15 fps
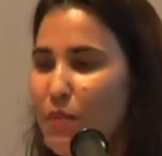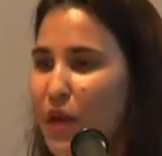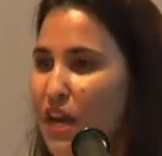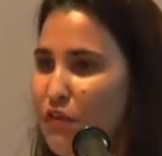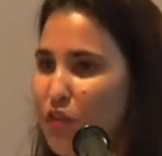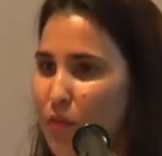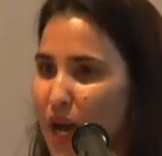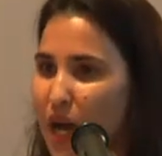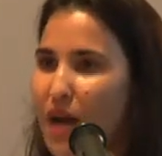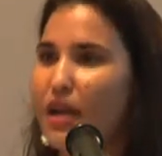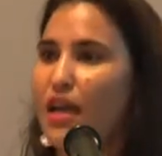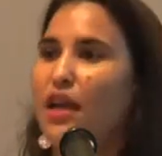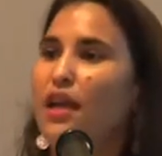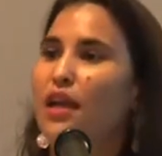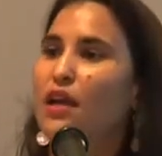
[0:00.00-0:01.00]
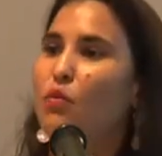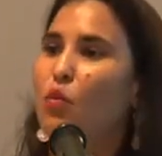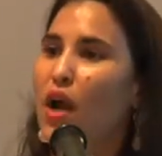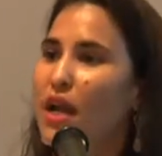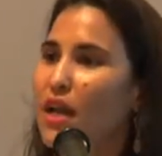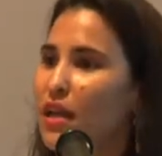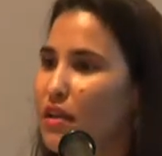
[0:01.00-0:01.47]
pay for parking and
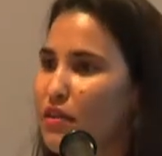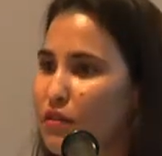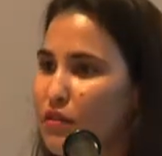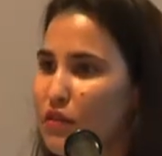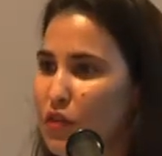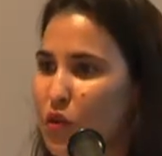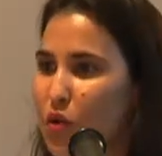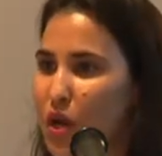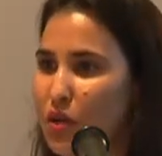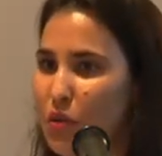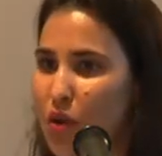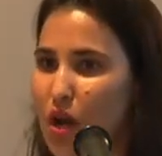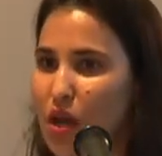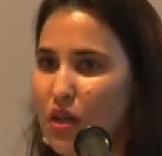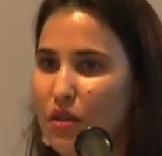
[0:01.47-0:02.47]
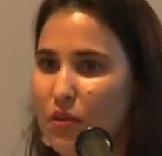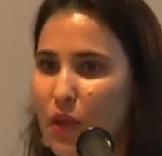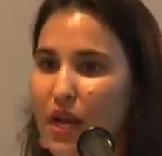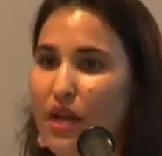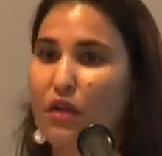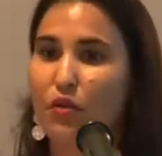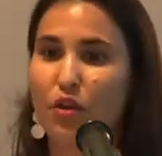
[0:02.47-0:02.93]
waiting for quite a while in the
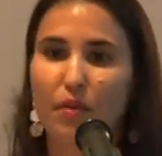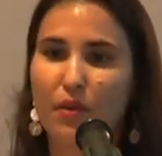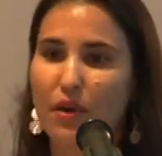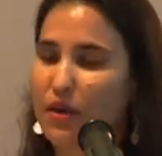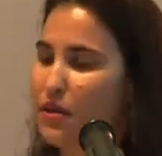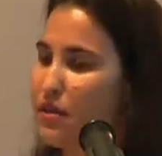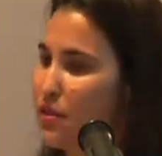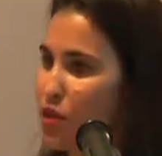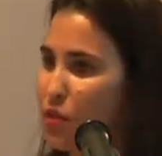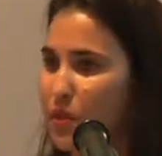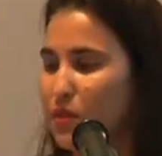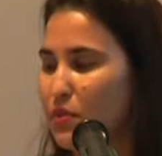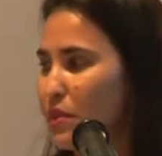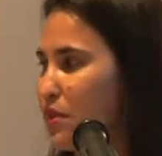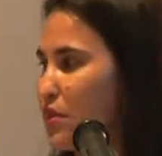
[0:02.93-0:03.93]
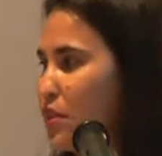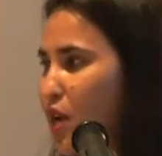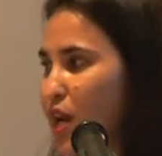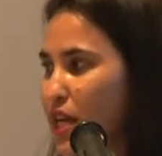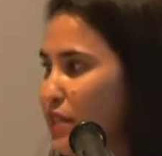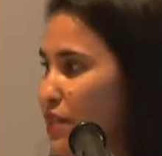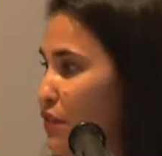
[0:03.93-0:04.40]
waiting room, Wyomie was just so
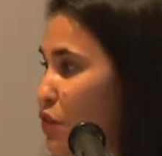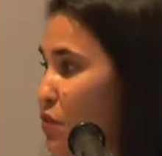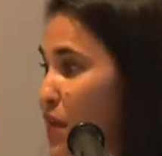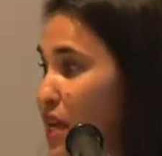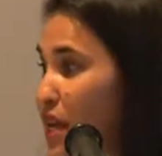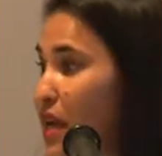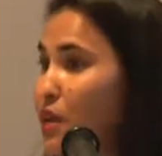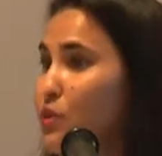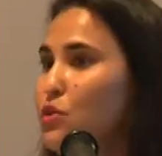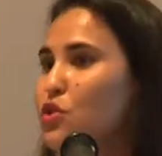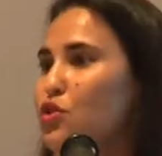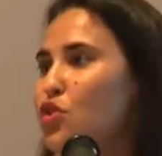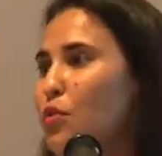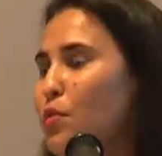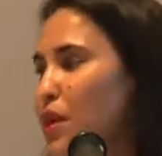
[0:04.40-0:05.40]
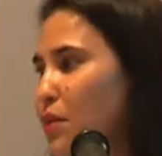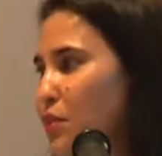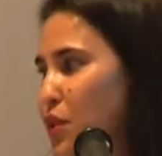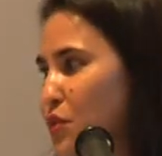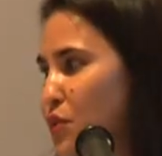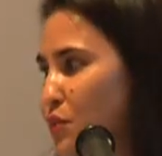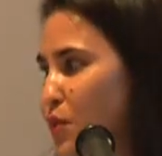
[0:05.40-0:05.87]
easy for me, and it was drop-in,
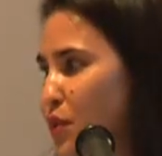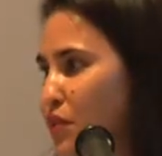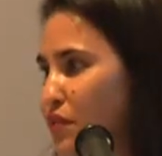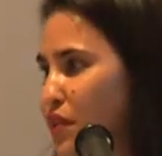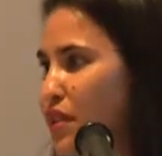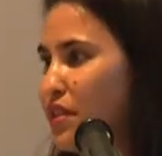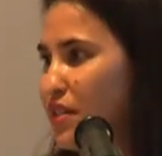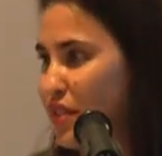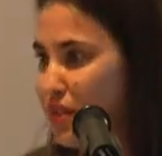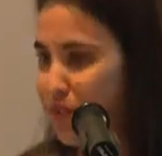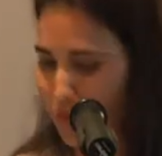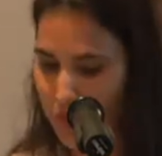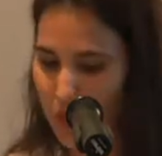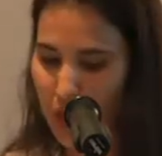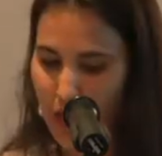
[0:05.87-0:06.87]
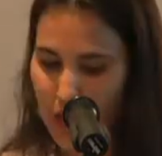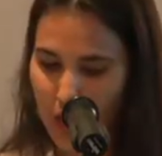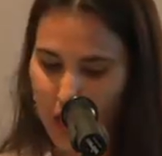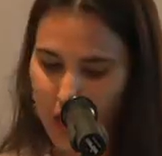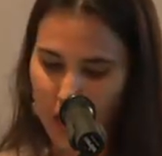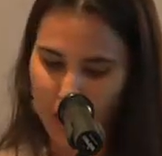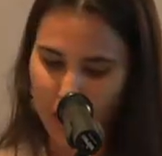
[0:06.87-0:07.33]
which was perfect,
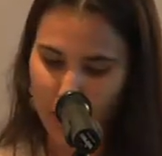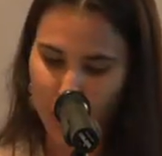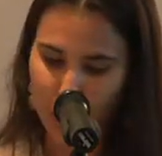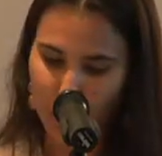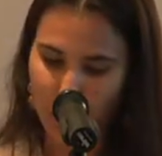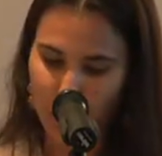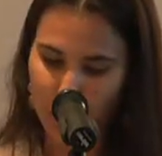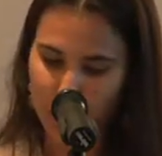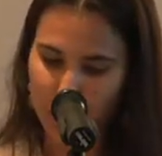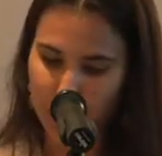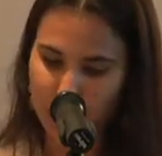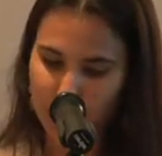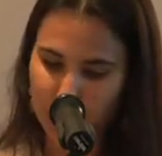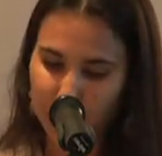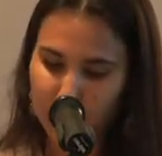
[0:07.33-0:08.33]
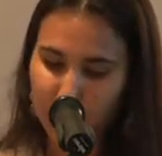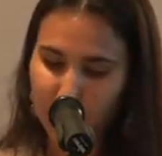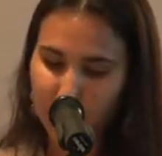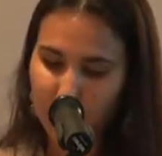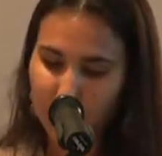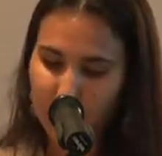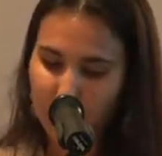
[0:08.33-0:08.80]
no appointments.
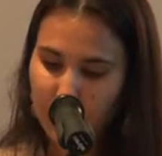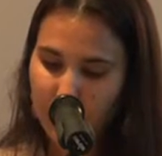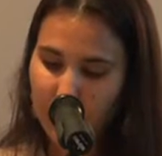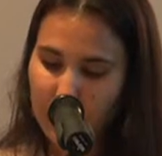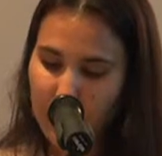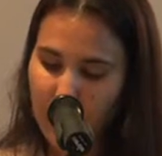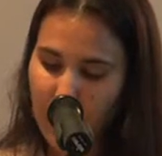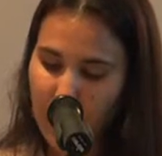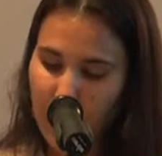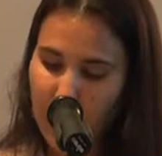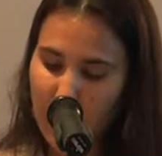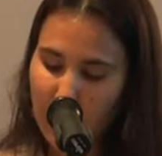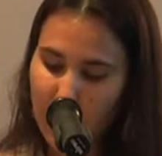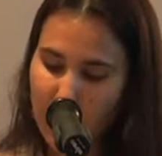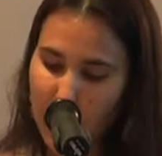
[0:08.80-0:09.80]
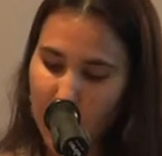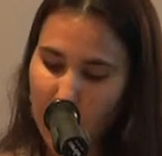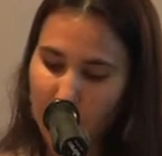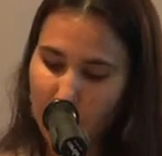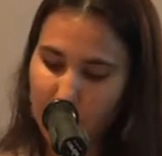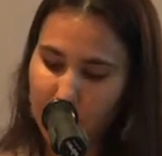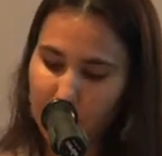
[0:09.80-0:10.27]
The